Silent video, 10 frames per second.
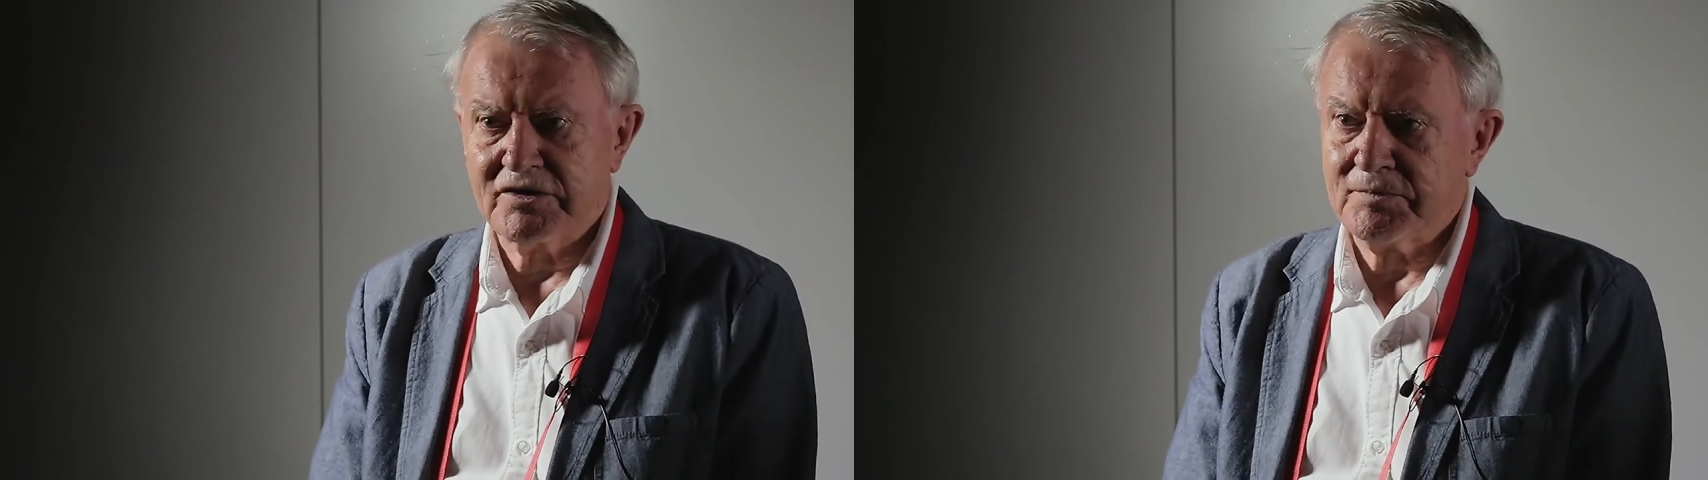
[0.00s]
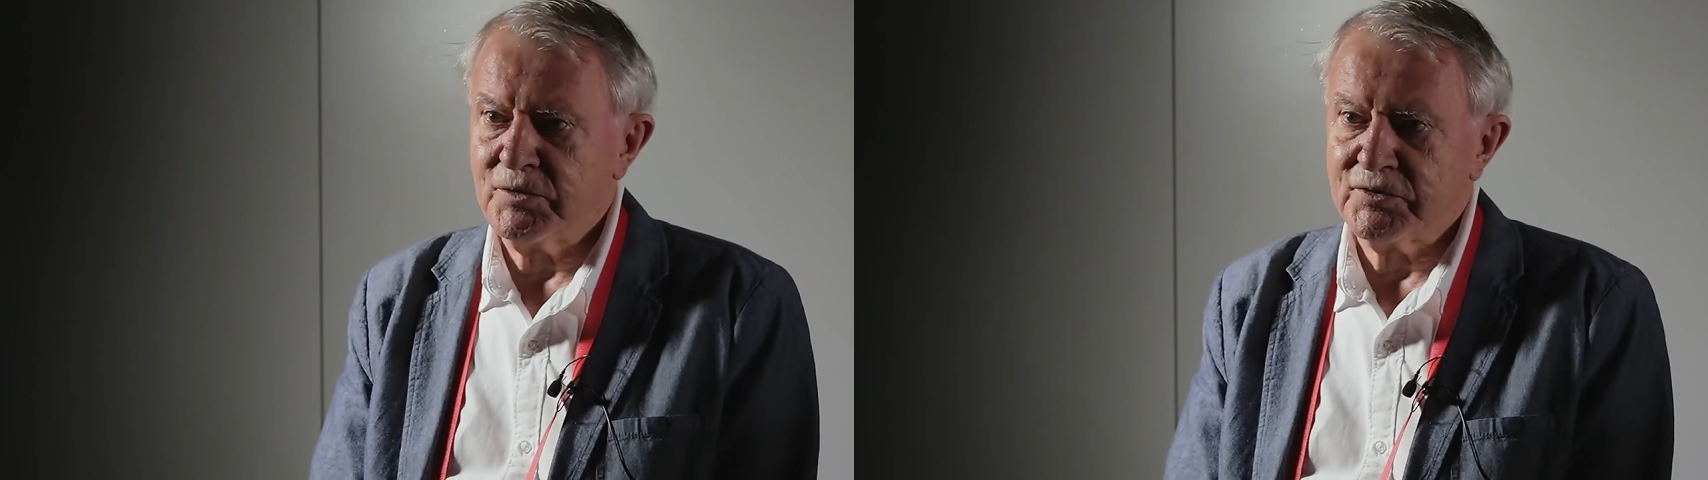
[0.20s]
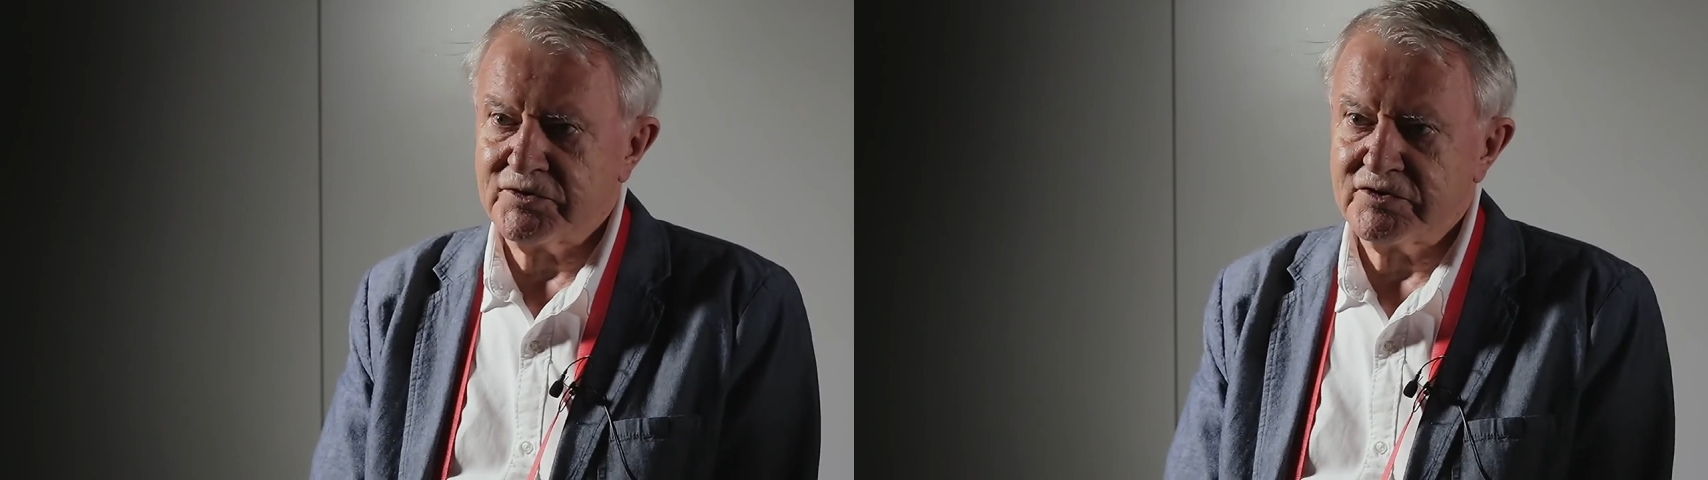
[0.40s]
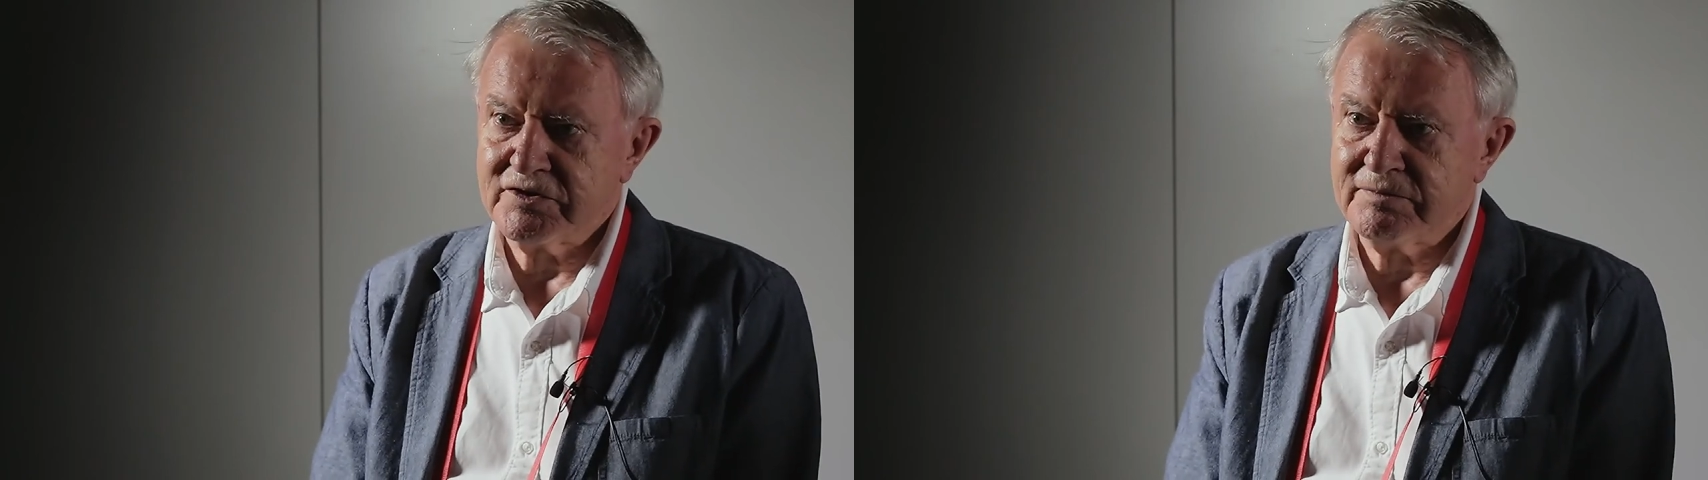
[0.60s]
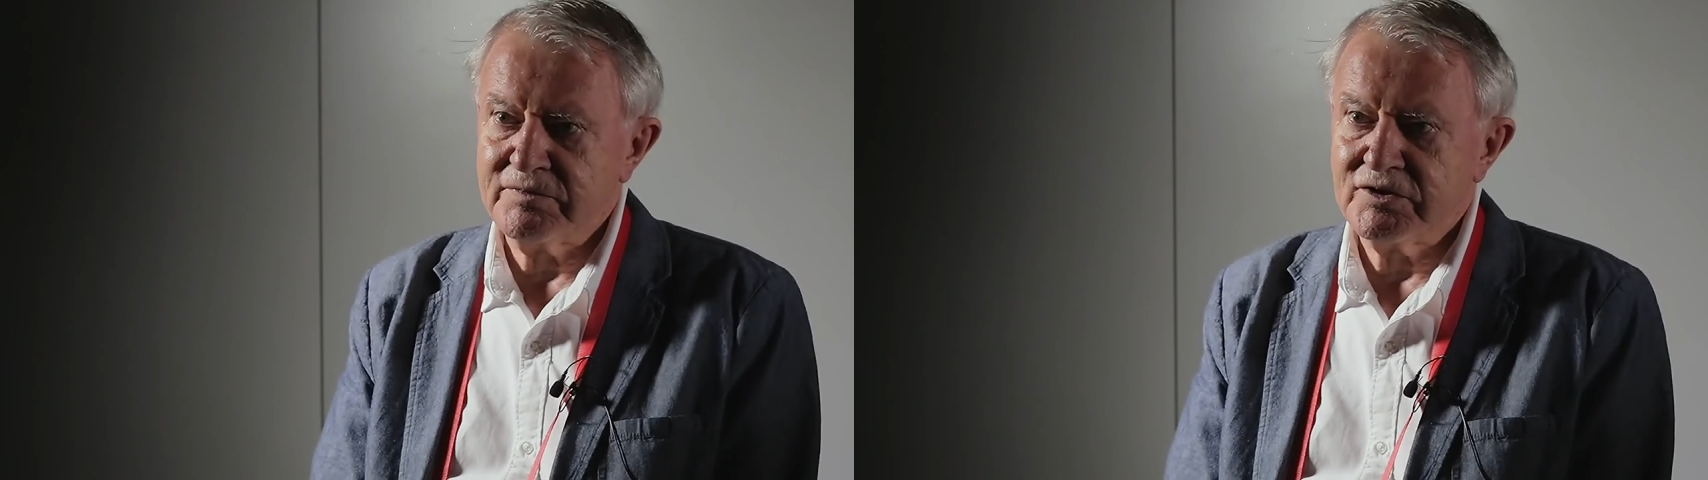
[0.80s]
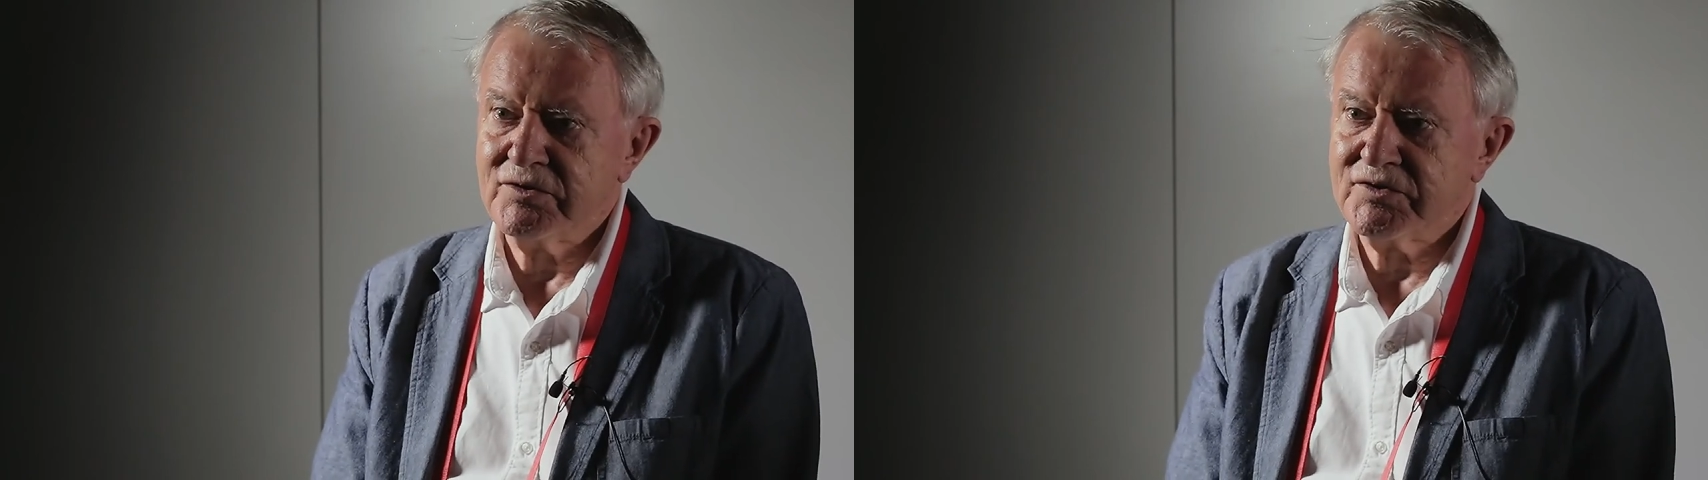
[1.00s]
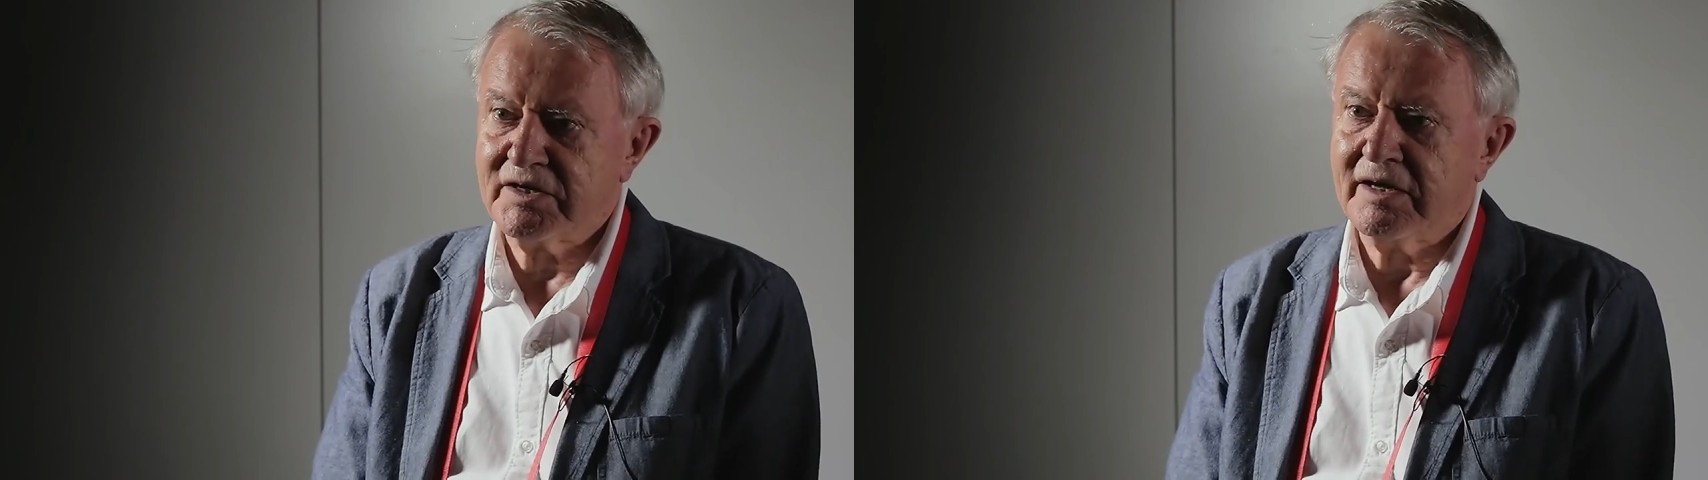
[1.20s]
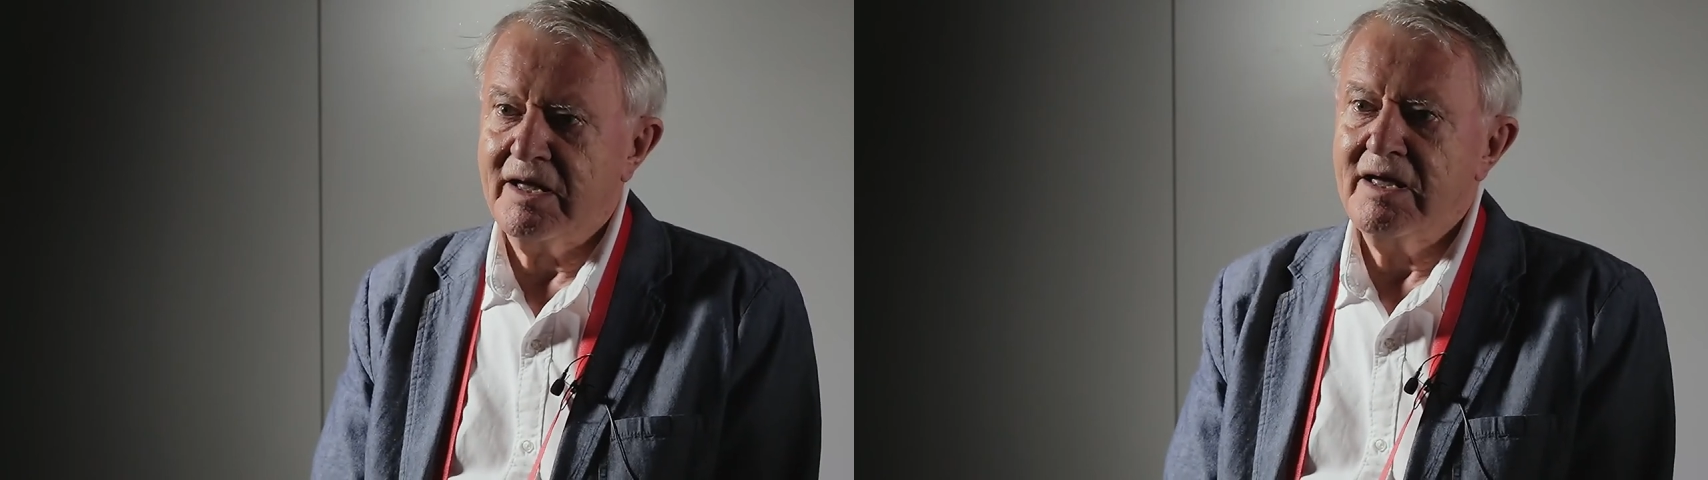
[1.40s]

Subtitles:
support systems using